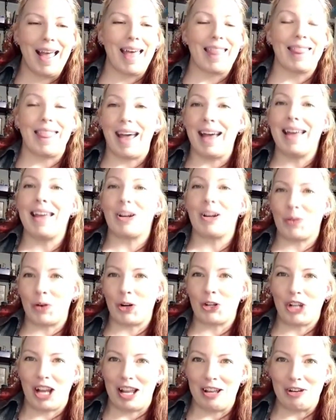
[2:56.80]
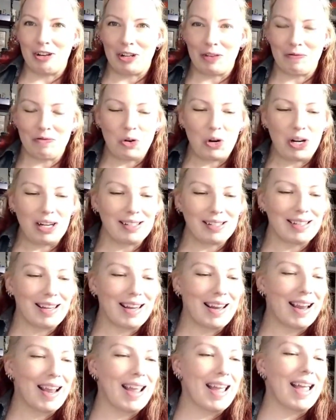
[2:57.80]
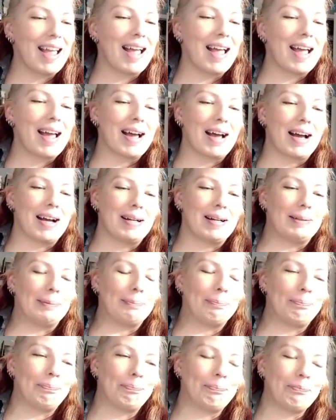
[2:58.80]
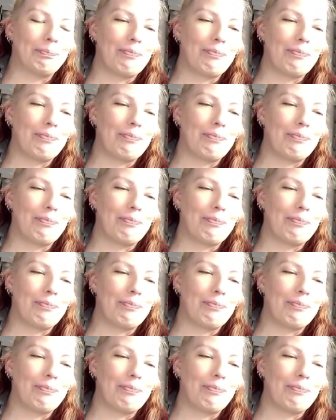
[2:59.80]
That and a crochet hook, of course. And